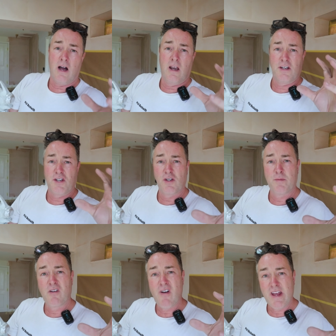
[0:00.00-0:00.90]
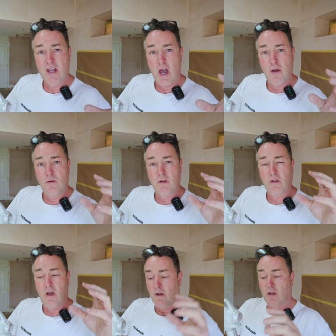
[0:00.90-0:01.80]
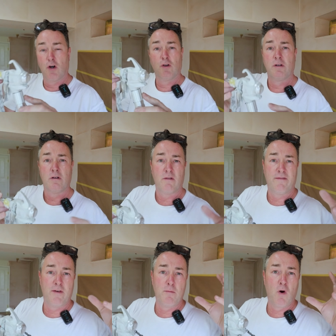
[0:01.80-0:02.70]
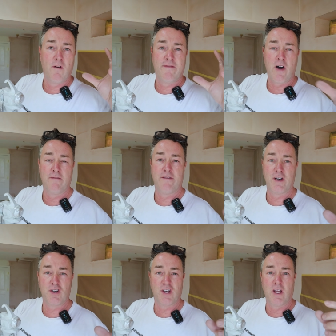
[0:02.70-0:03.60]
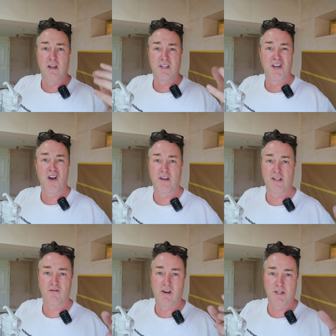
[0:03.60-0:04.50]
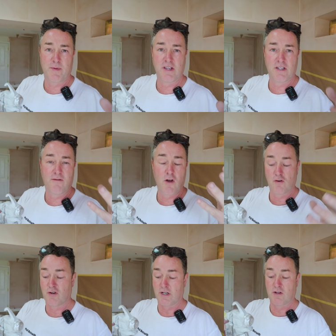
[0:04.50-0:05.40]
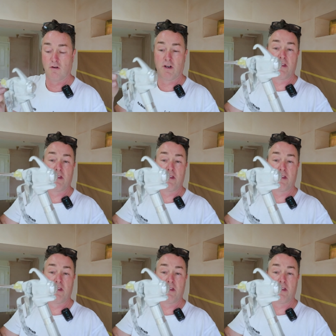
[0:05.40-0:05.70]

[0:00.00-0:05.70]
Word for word: I like to use my Graco a gun for more fine finishing. It's a nicer, expensive contract gun.